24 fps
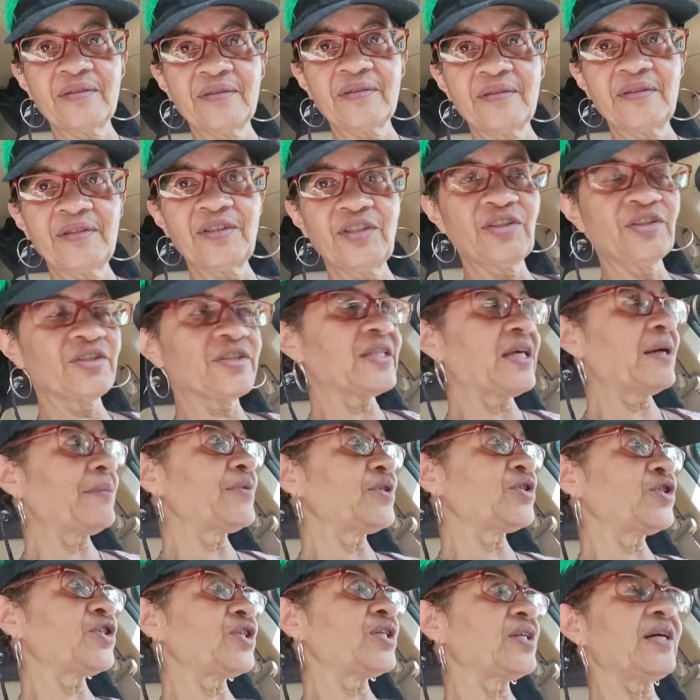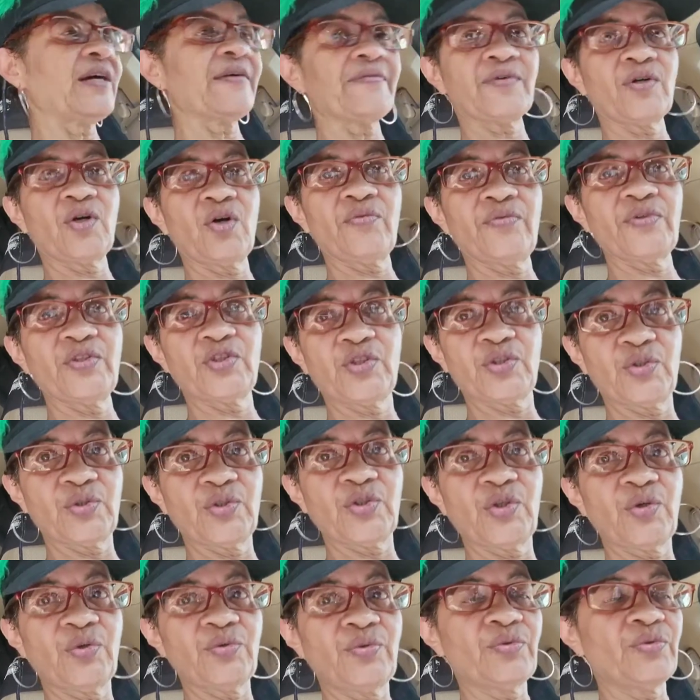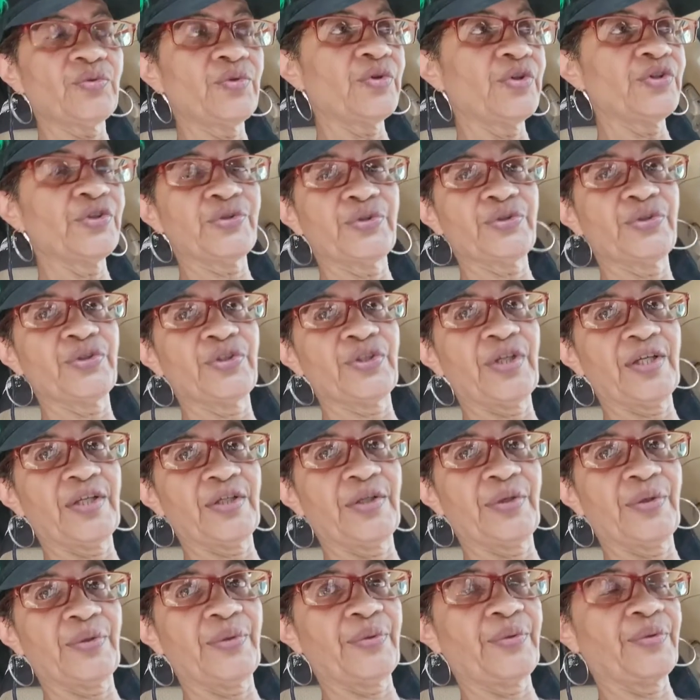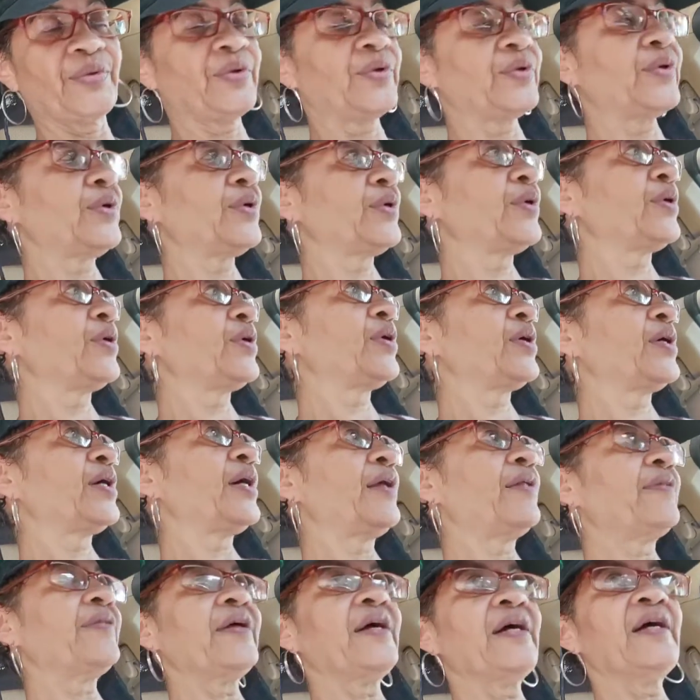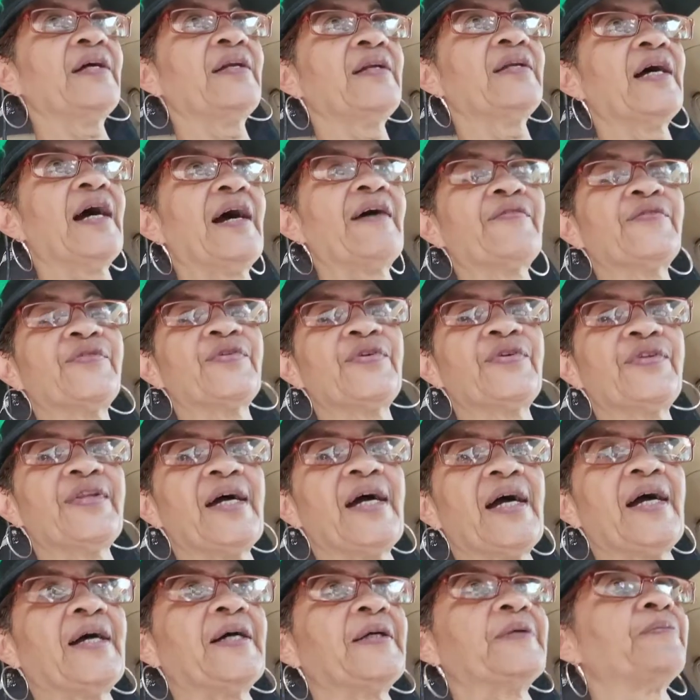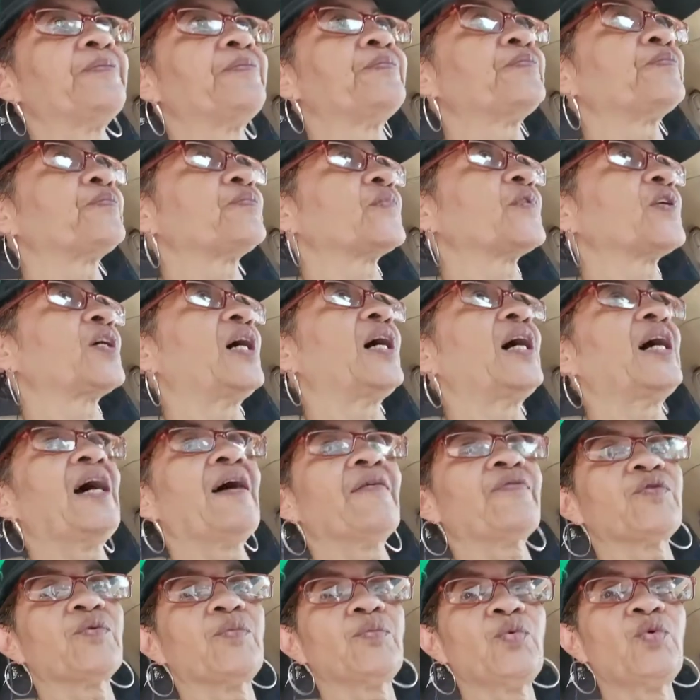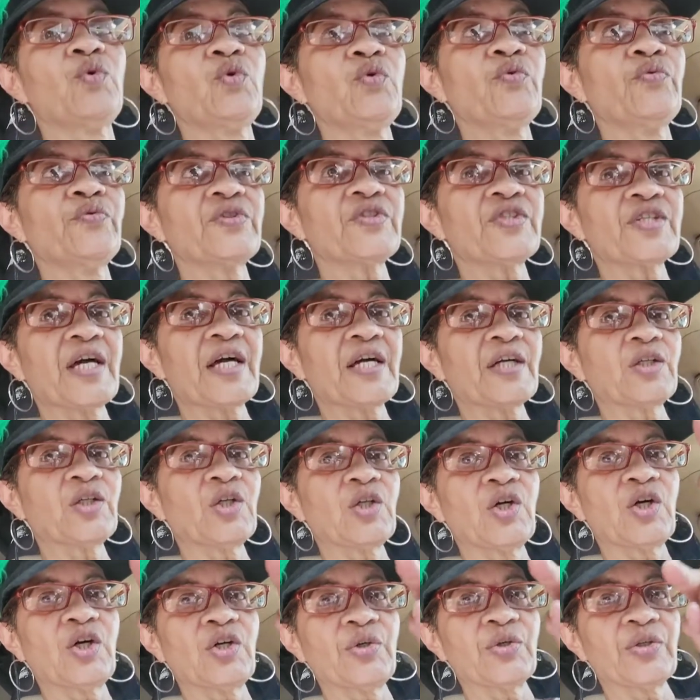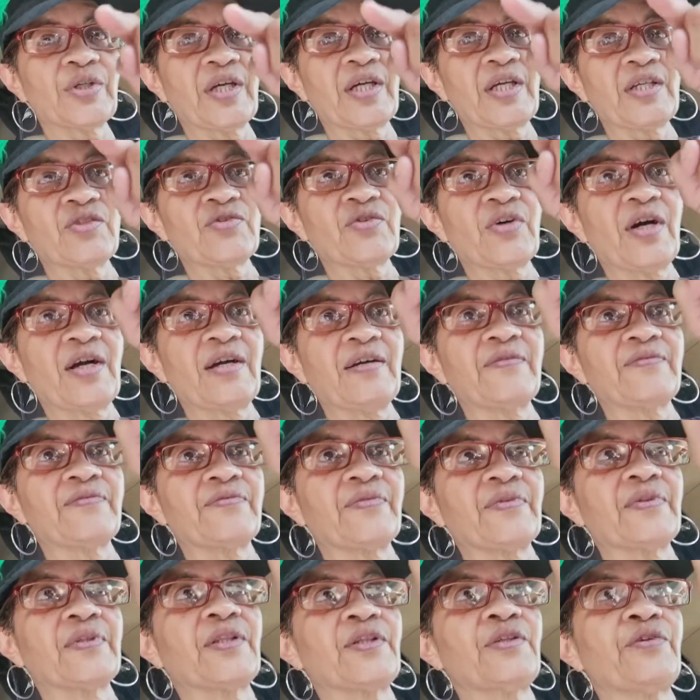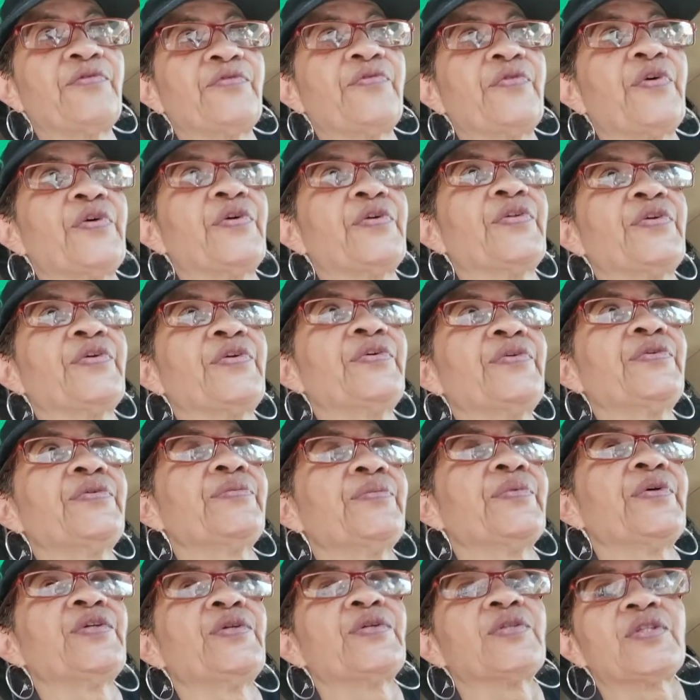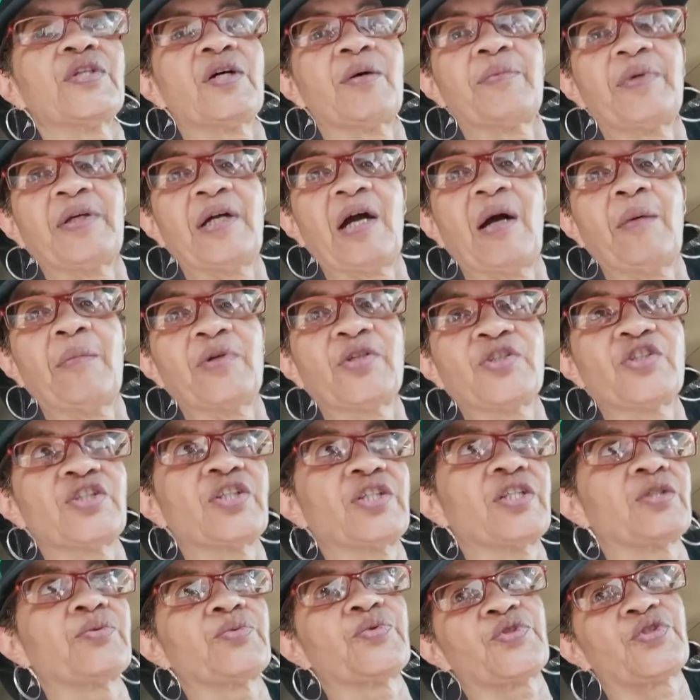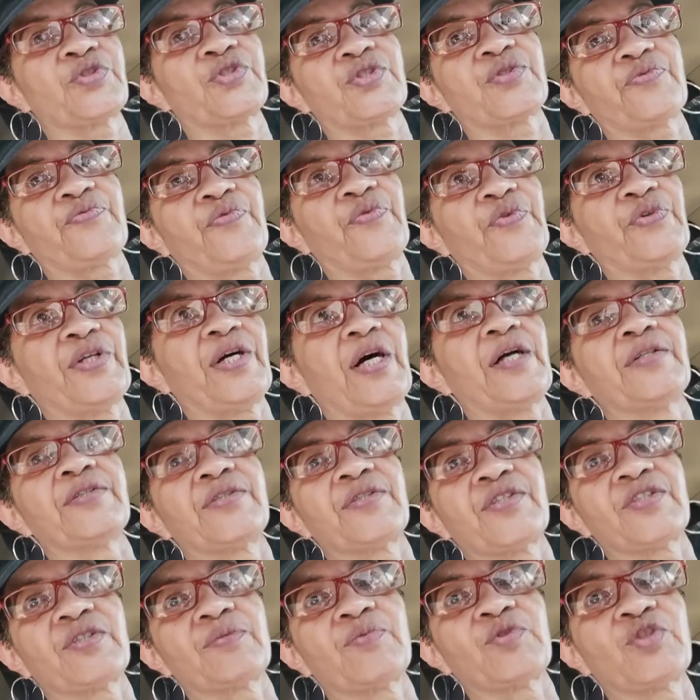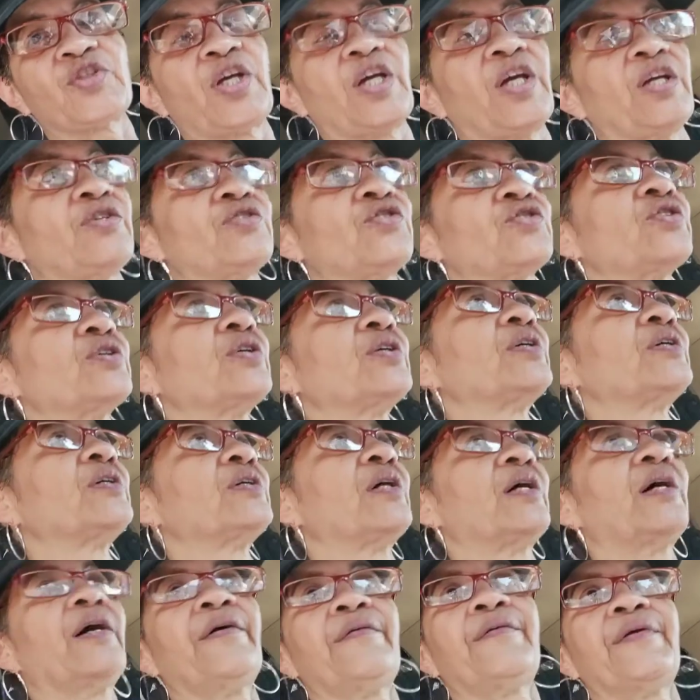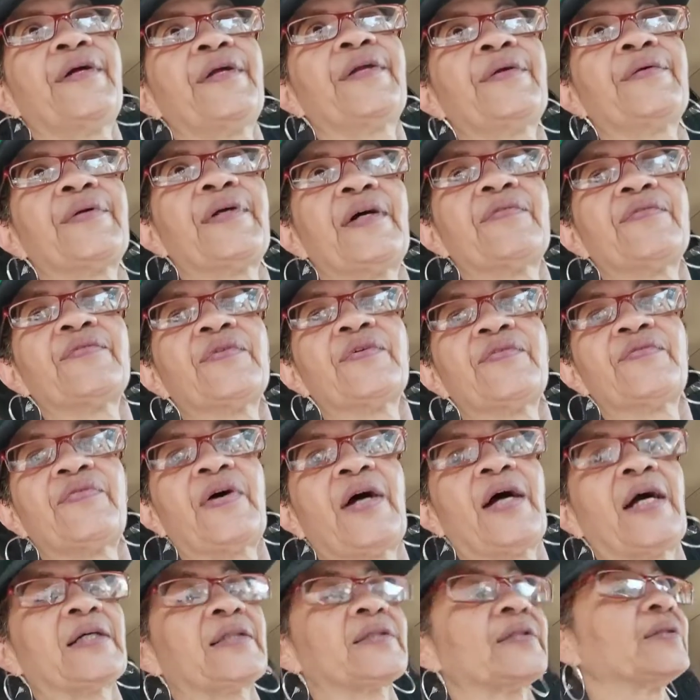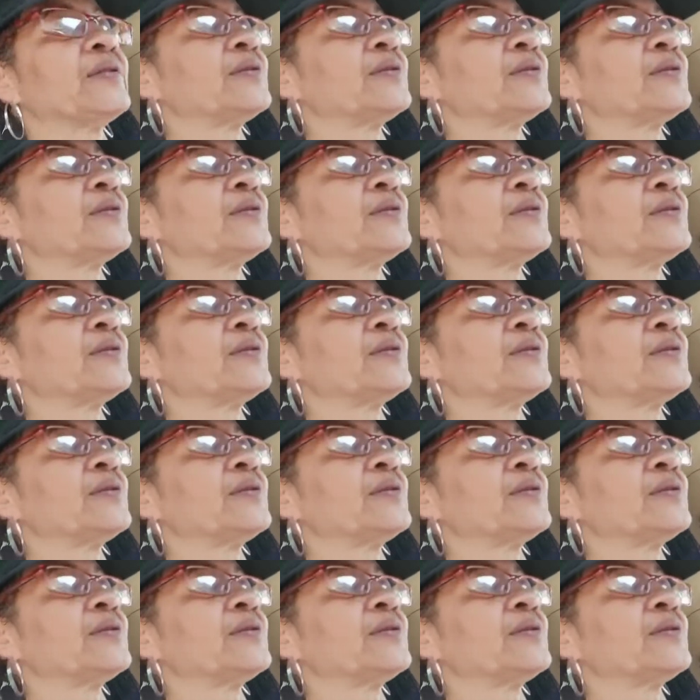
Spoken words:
Does that machine have COVID? Do you know? Or do you not know? And then after that, I have to move and tag along, okay, drive a little further when you tell me how much it is, which is $4 and some change. I already know that for a fact.